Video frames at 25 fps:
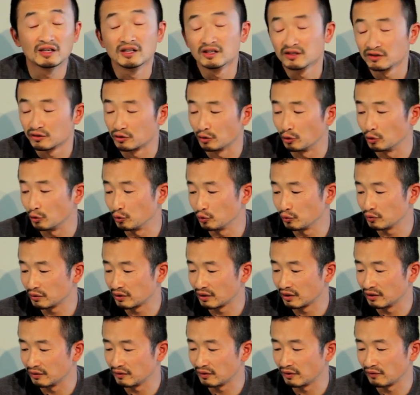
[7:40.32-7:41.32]
So
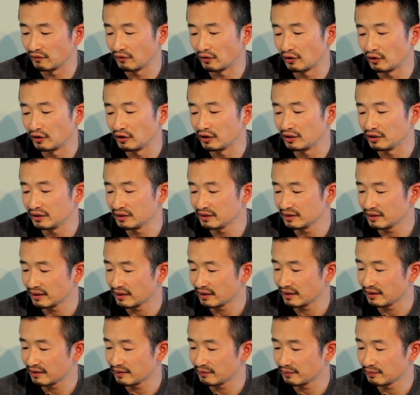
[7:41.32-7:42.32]
the, the very,
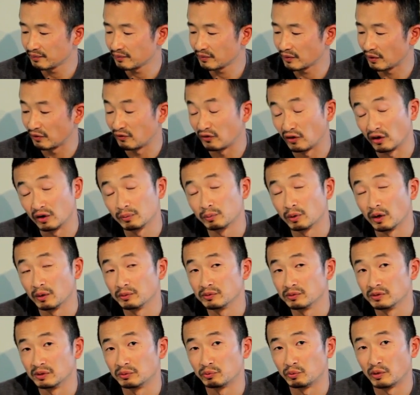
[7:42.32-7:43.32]
a very
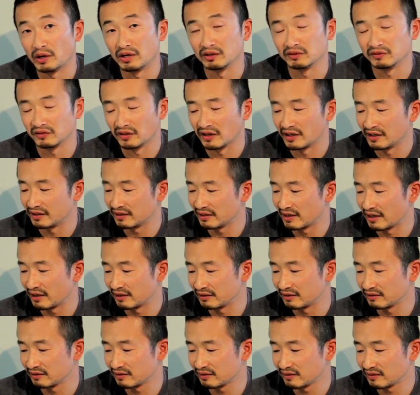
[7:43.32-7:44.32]
popular brand of line
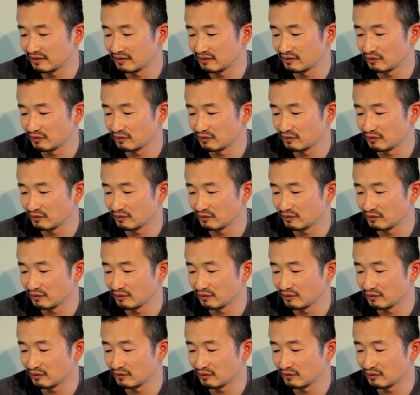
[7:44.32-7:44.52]
that